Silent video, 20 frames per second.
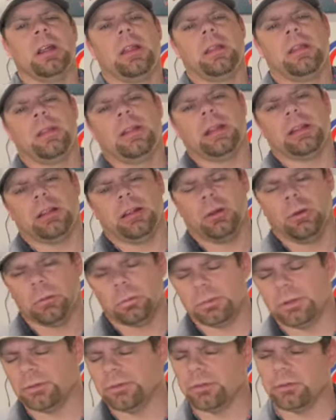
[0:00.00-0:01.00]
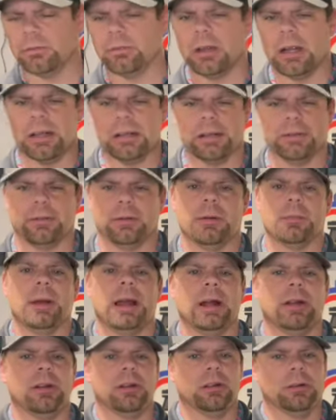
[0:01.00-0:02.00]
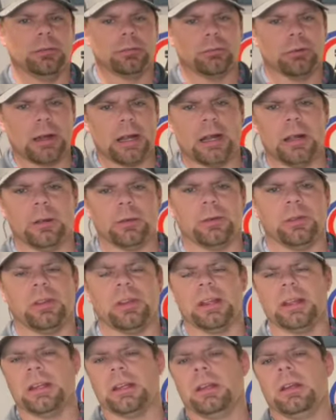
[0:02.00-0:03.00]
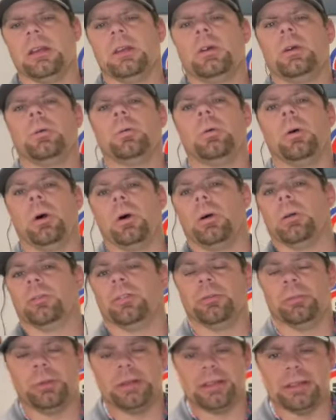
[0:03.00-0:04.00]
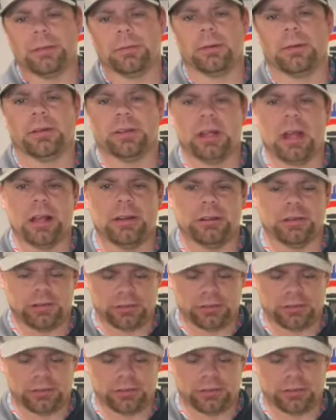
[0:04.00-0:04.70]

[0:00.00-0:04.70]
they can hold different amount of rounds. They will all just be different sizes.